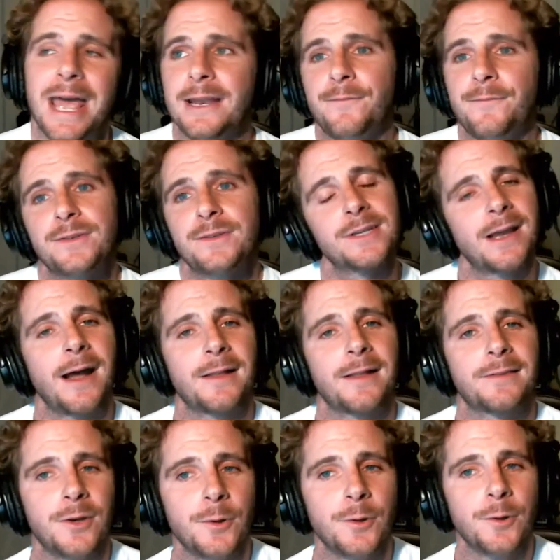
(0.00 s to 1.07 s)
And if it's a
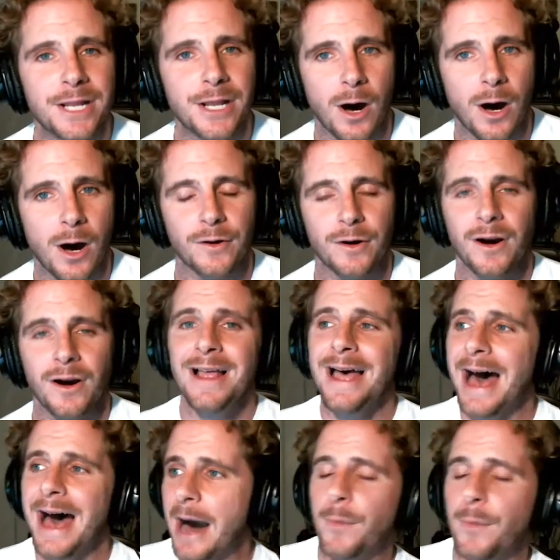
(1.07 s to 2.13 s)
continuity offer,
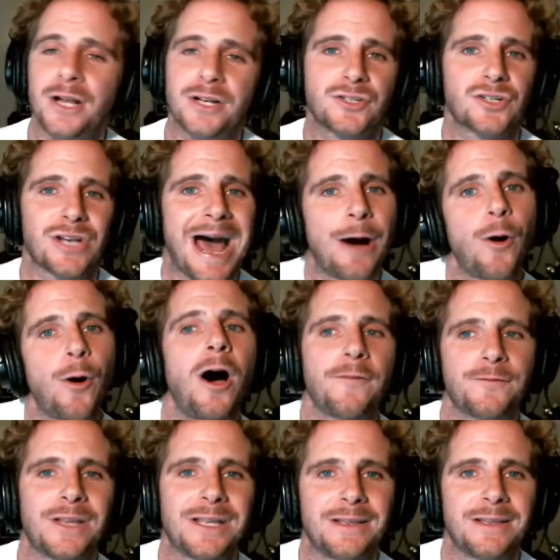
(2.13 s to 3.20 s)
how much, how
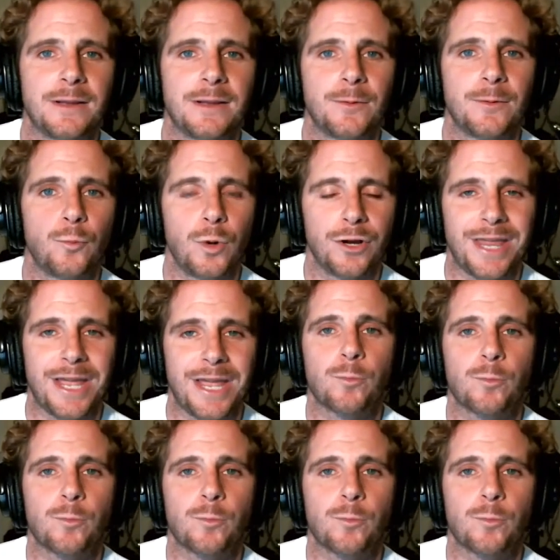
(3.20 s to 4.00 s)
often will they